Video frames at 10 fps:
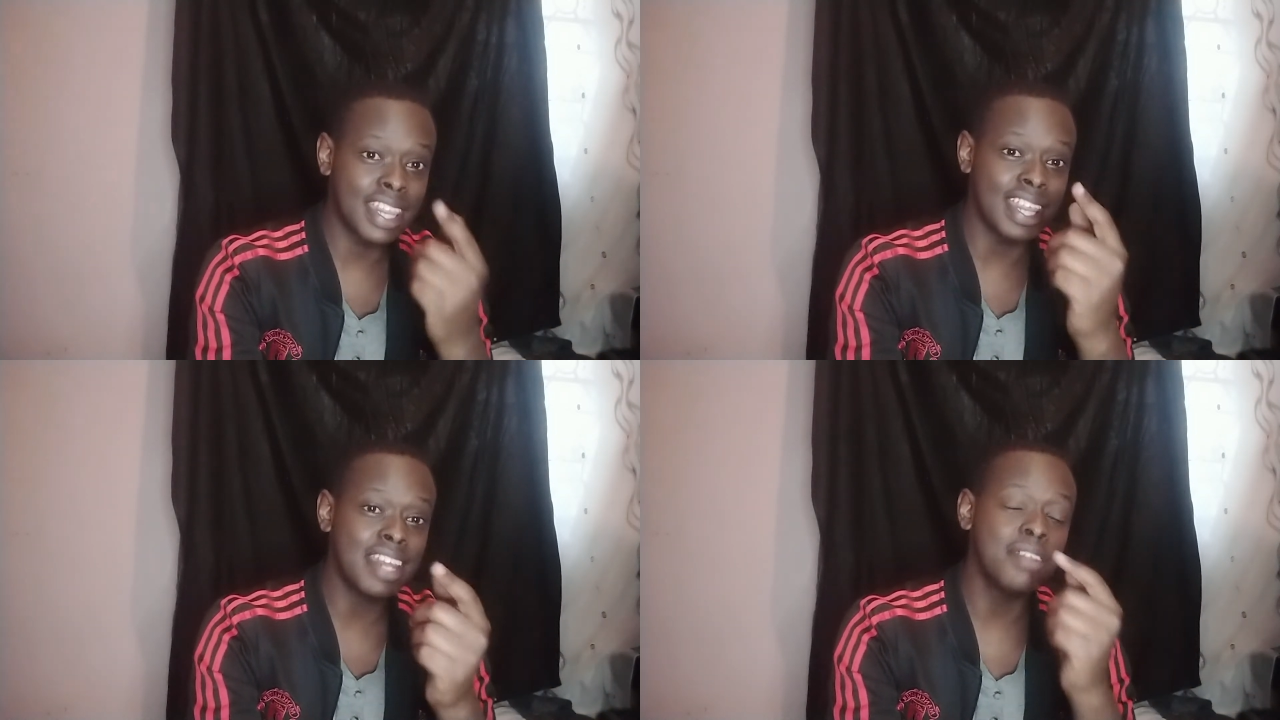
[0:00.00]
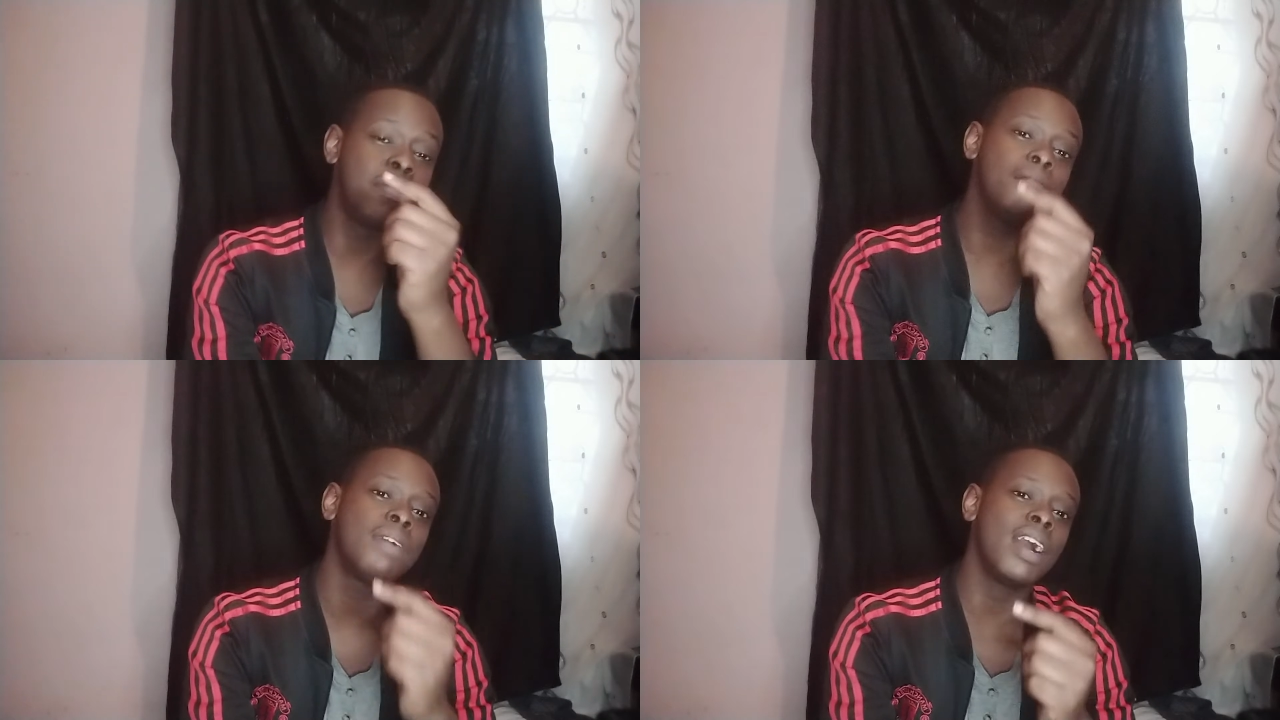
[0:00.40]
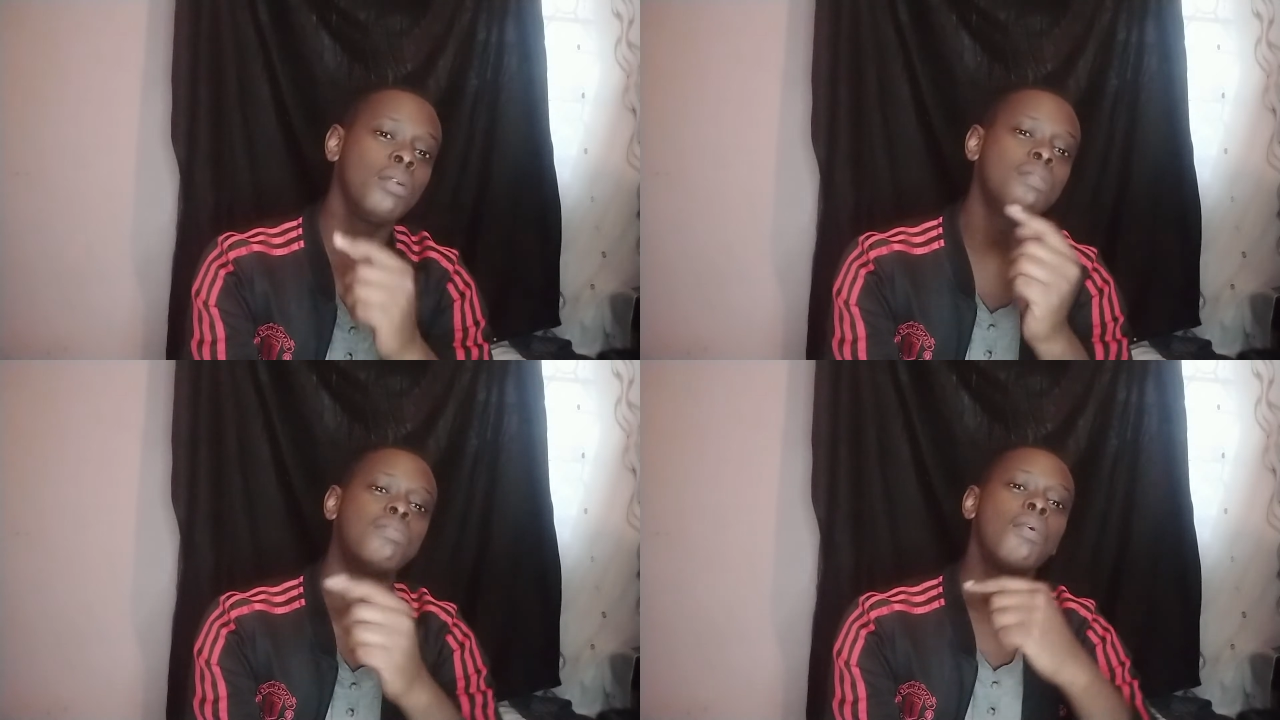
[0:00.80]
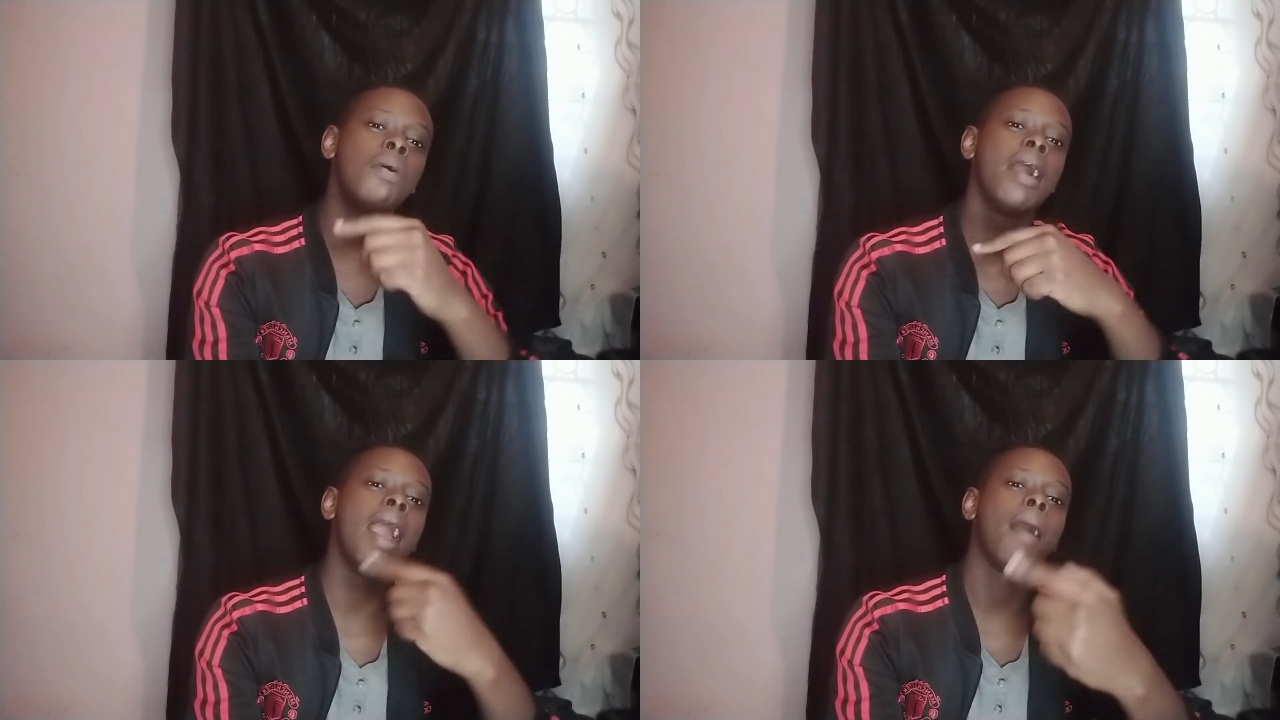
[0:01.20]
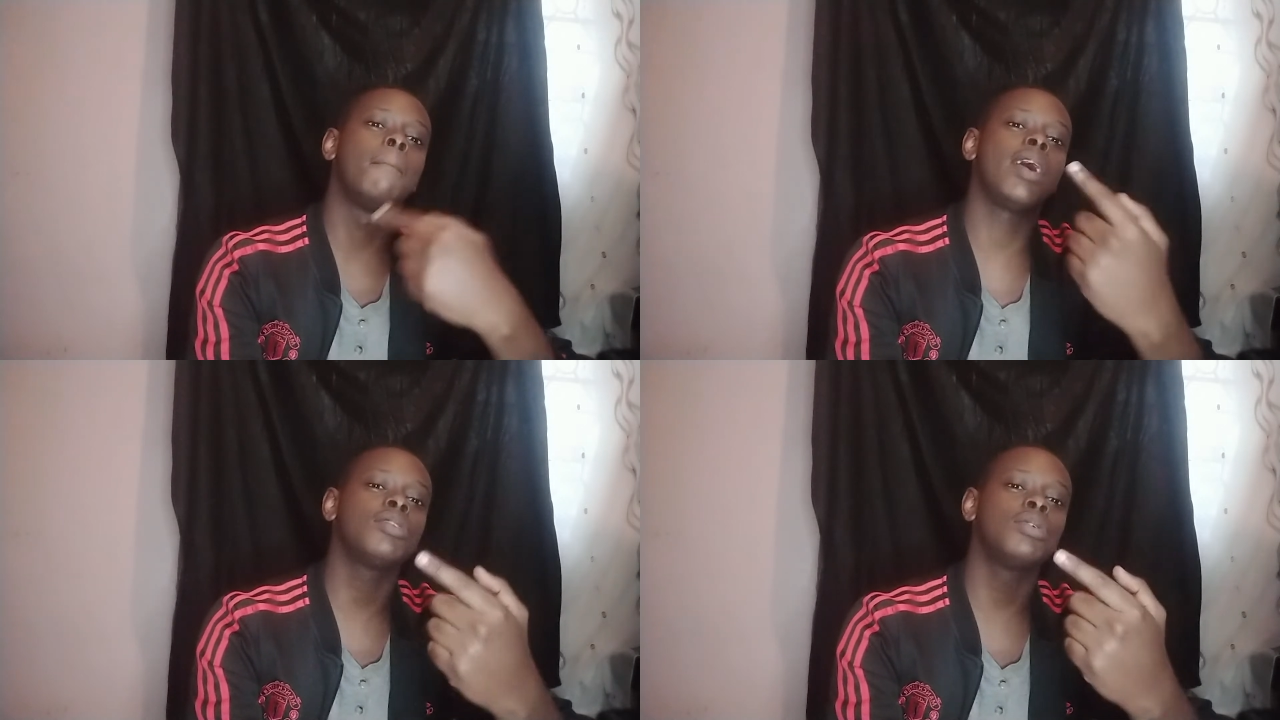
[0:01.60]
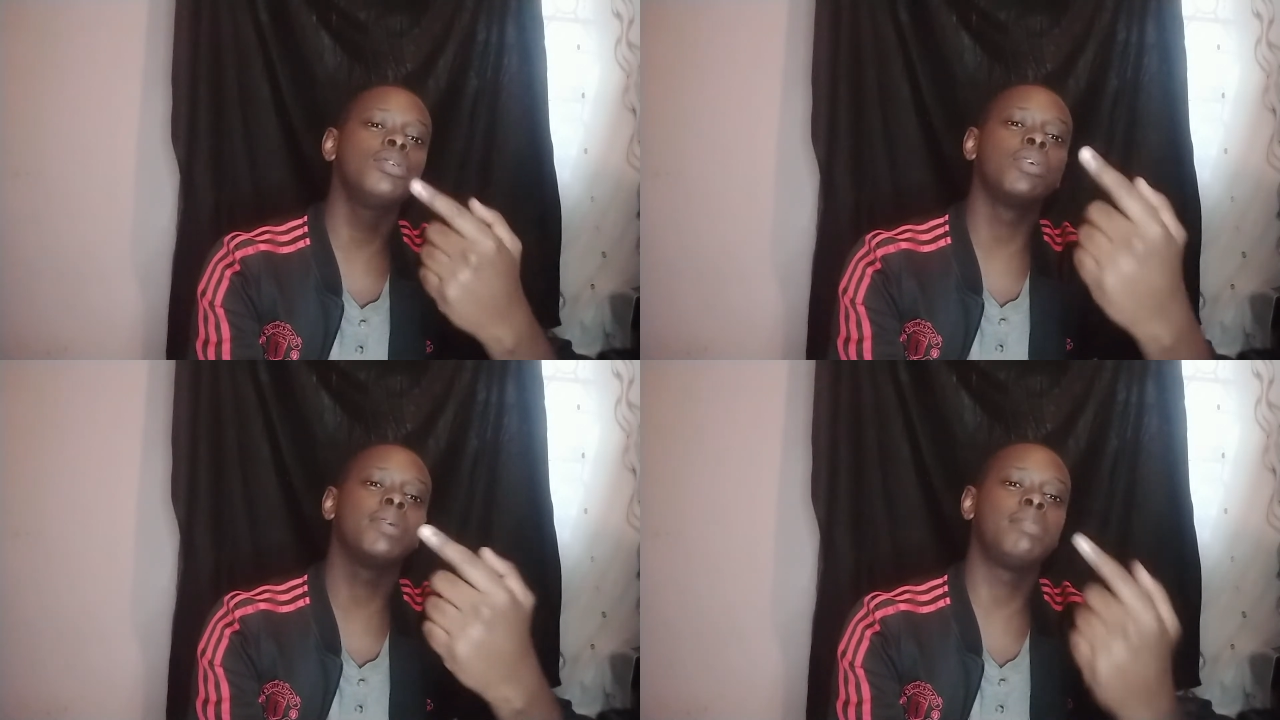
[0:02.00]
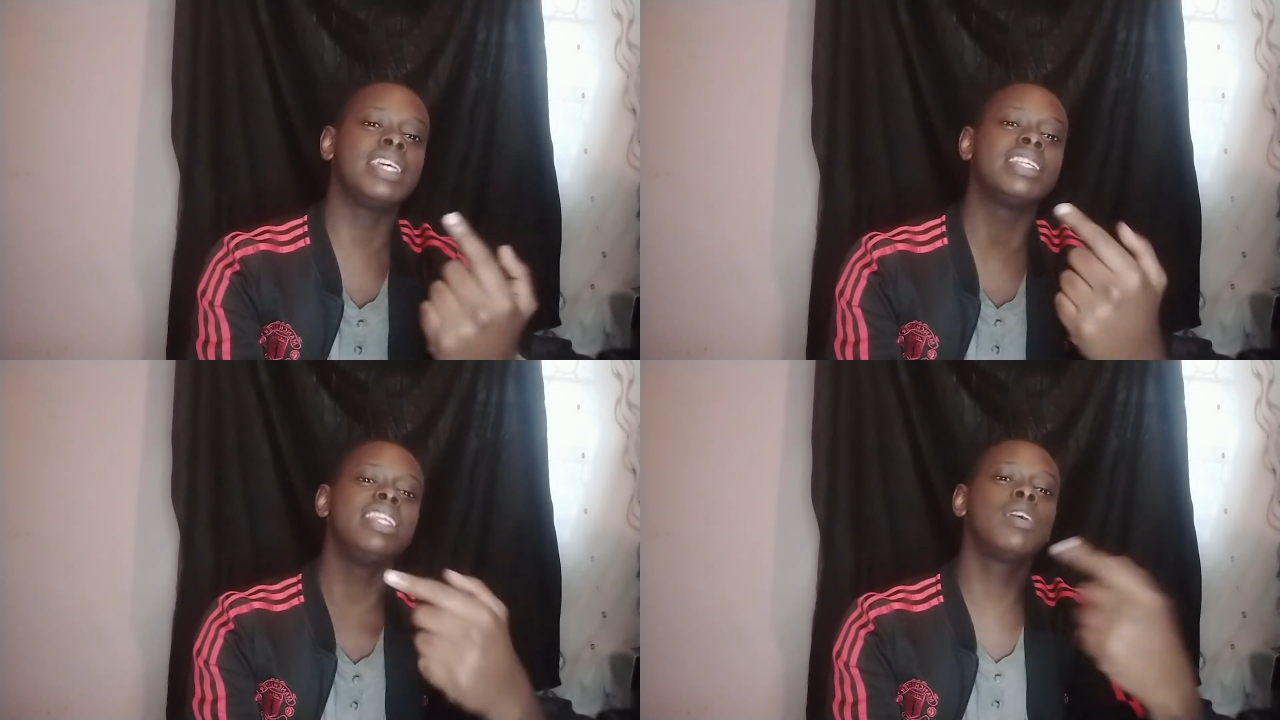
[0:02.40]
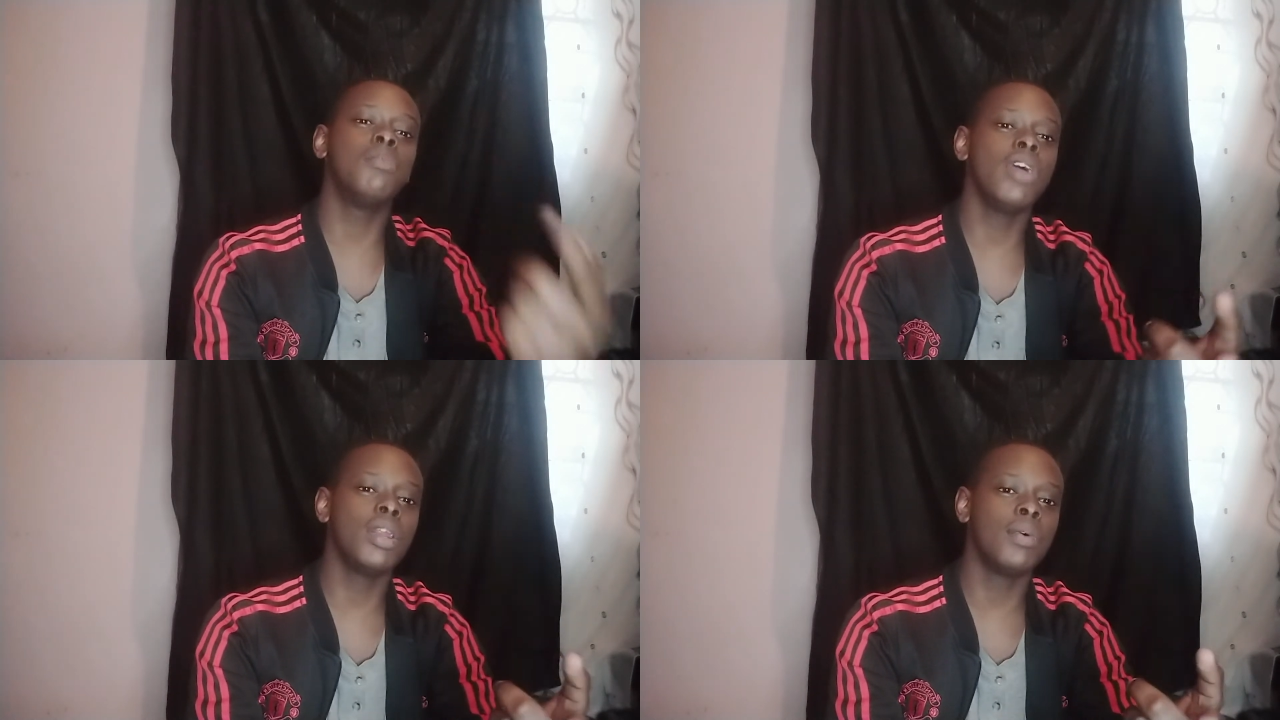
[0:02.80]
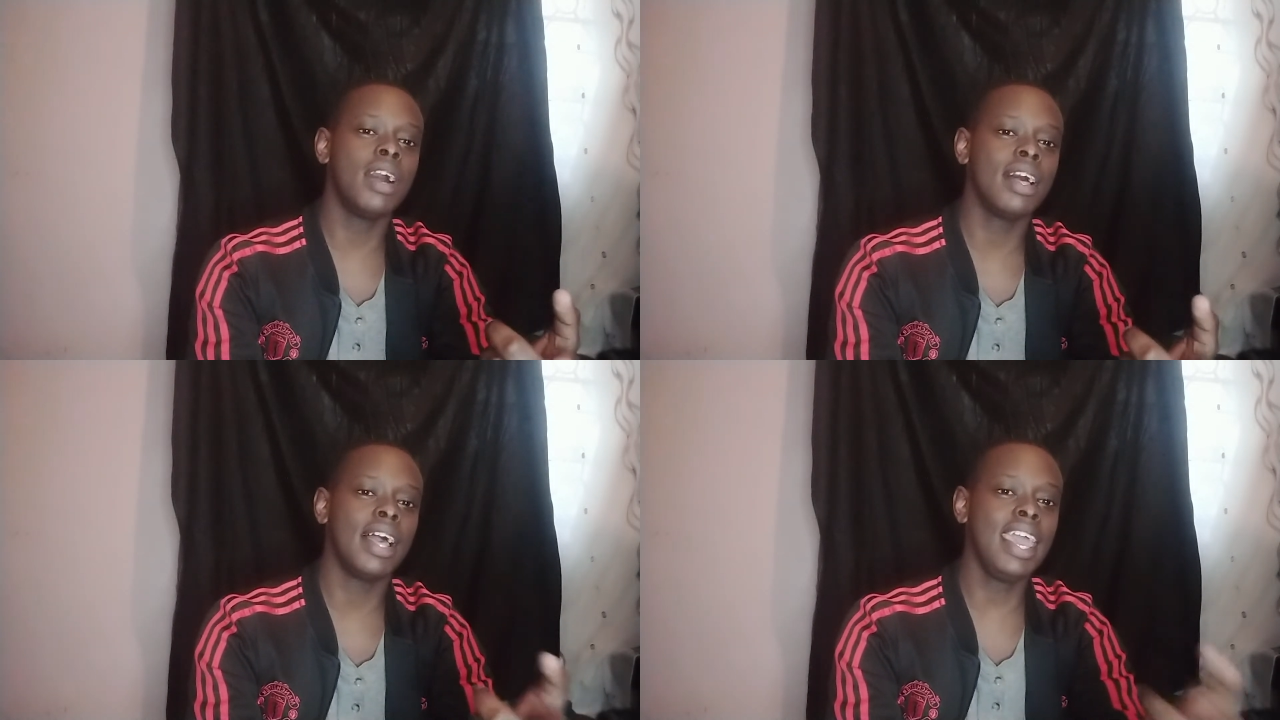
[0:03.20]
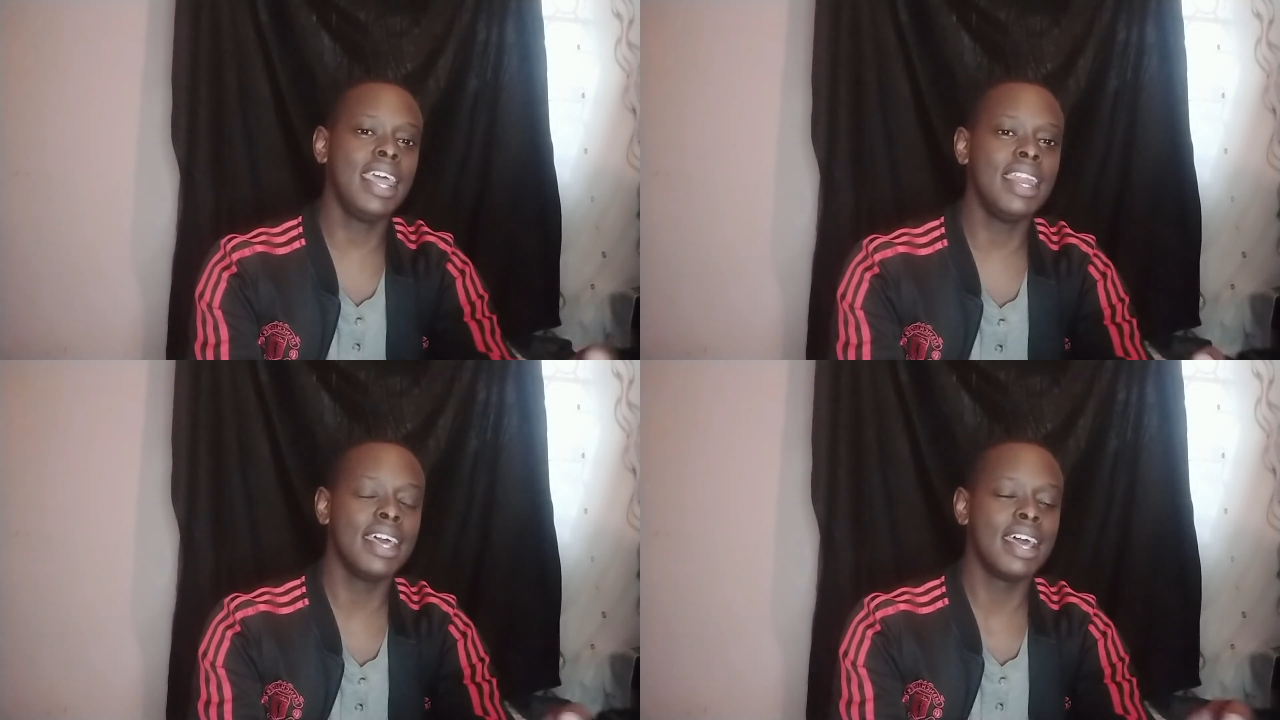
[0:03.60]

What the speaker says: Then FIFA look for a person to replace Nick Mwendwa and